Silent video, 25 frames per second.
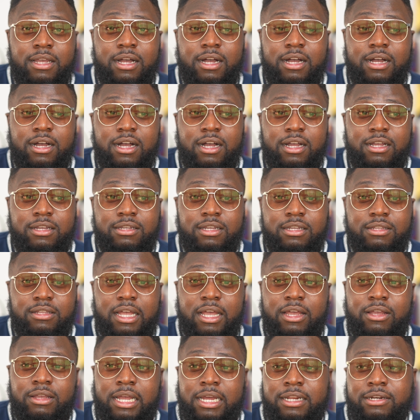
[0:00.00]

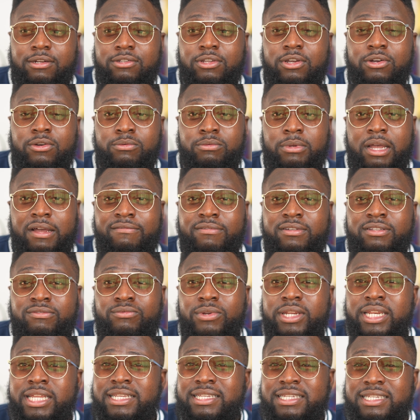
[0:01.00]
I don't know. I haven't
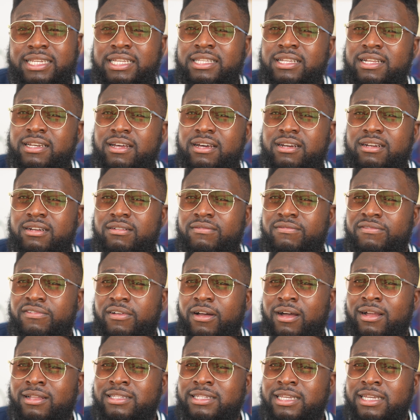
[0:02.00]
really seen a lot of
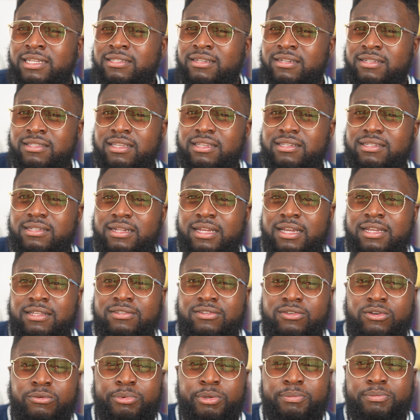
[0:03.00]
content on this
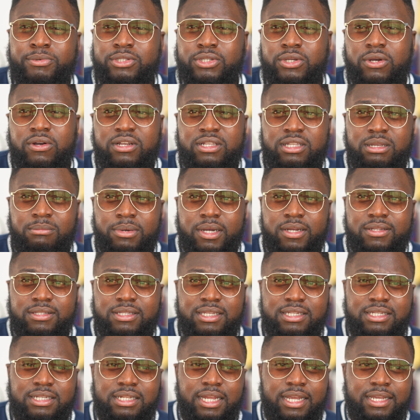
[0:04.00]
lens or people talking about
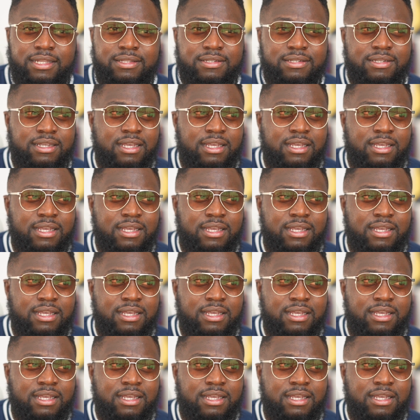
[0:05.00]
this lens.